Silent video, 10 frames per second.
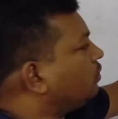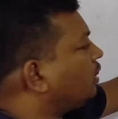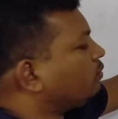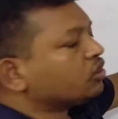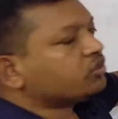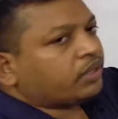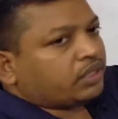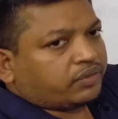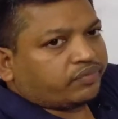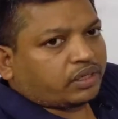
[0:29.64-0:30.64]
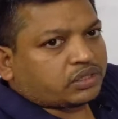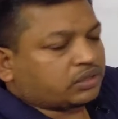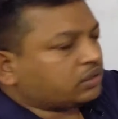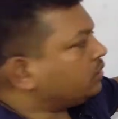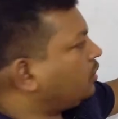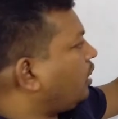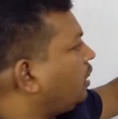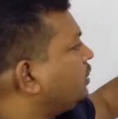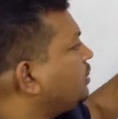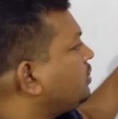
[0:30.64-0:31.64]
atmospheric refraction,
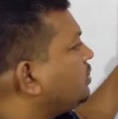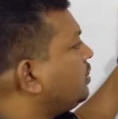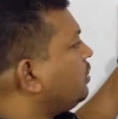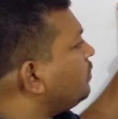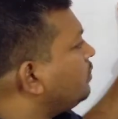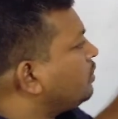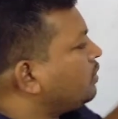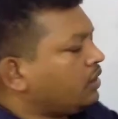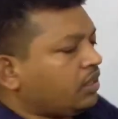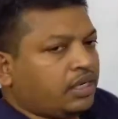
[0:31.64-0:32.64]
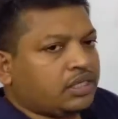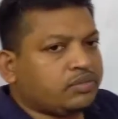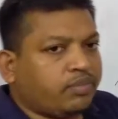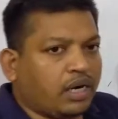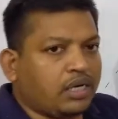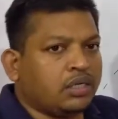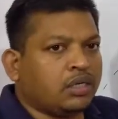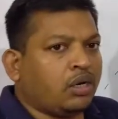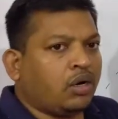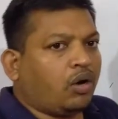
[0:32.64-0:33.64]
and this is the next part
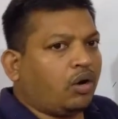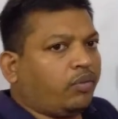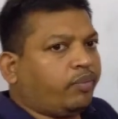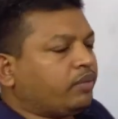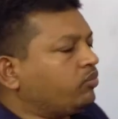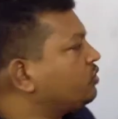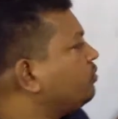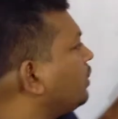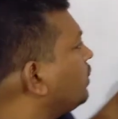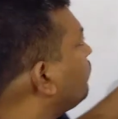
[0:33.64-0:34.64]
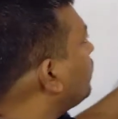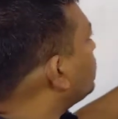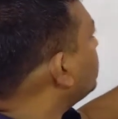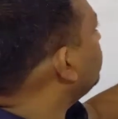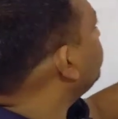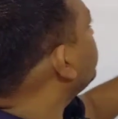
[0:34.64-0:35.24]
of atmospheric refraction.